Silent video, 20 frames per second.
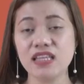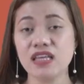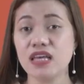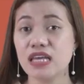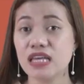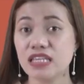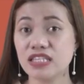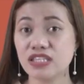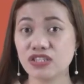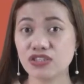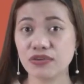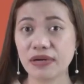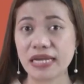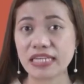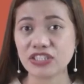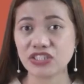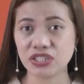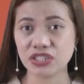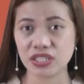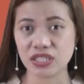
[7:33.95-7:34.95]

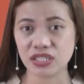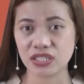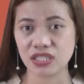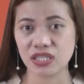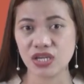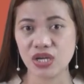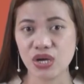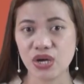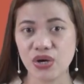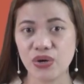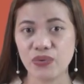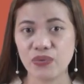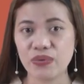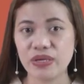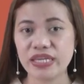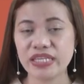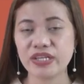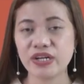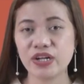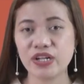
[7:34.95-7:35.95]
scratching. We
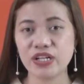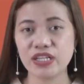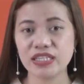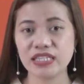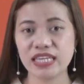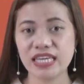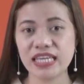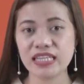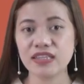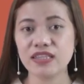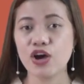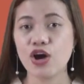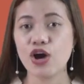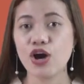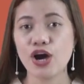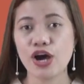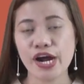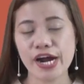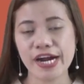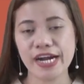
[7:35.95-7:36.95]
called it
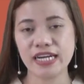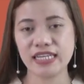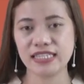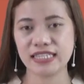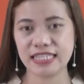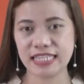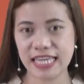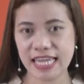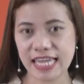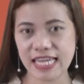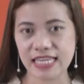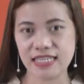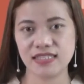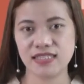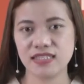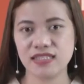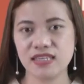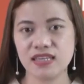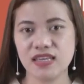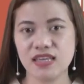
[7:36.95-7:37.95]
hardness.
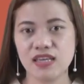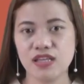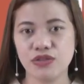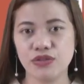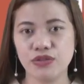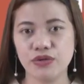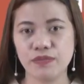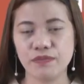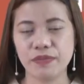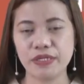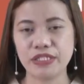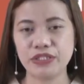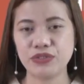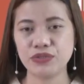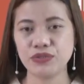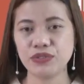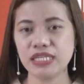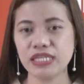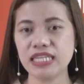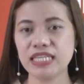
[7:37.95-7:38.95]
Number 2, it
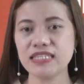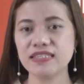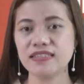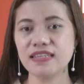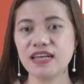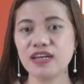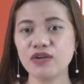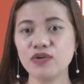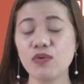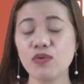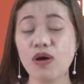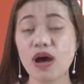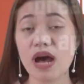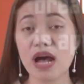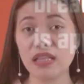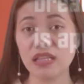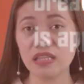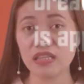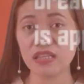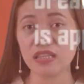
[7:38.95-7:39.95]
is the
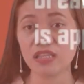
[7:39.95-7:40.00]
quality